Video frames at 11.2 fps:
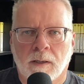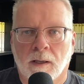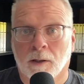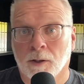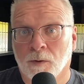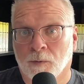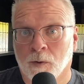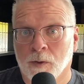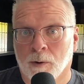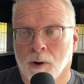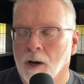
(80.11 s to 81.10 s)
A little
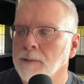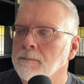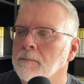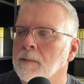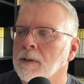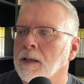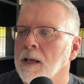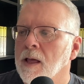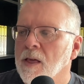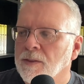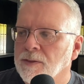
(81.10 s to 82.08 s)
further on,
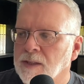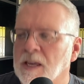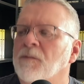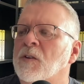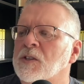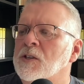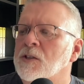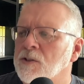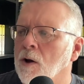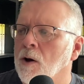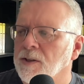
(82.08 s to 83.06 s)
the emphasis
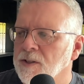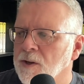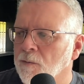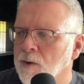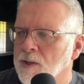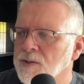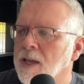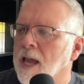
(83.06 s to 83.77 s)
is on difference